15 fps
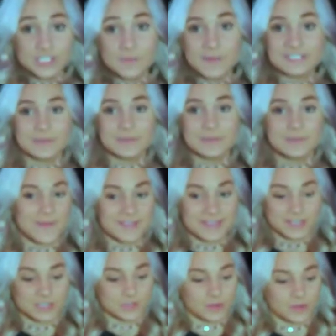So basically we
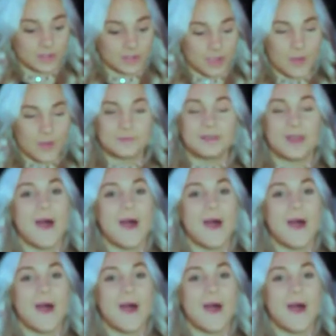got the tickets, we were gonna go.